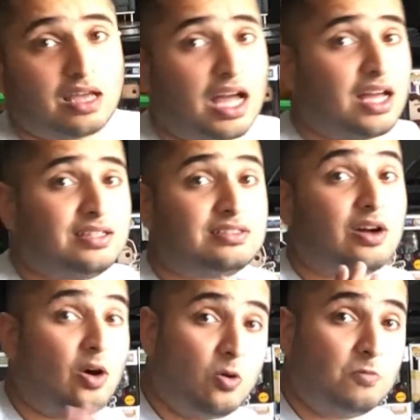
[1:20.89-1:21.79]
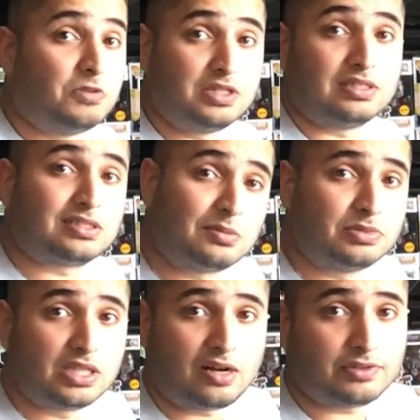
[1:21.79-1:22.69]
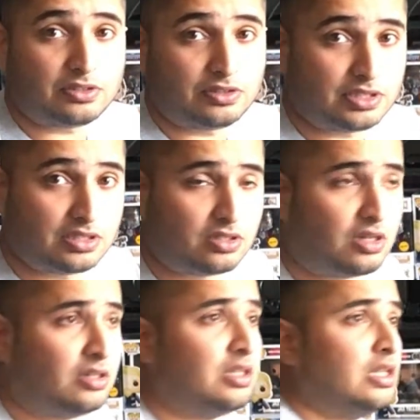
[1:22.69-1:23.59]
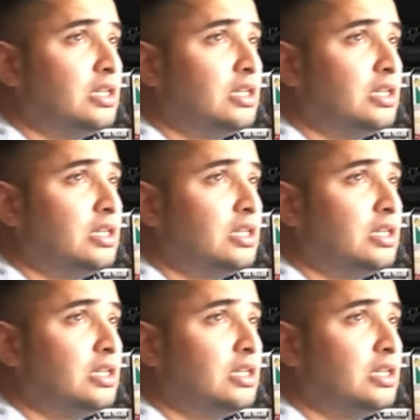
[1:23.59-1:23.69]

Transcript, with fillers: and hopefully it's something I haven't already got.